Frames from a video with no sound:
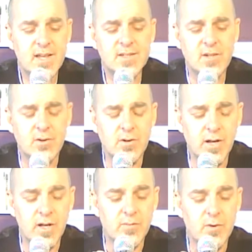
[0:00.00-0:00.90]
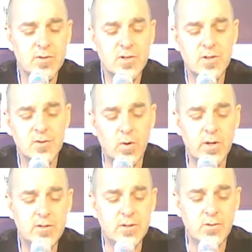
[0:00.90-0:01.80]
it says here in
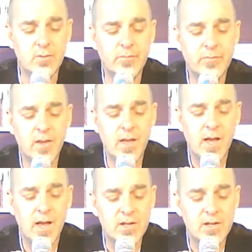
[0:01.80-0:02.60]
verse 22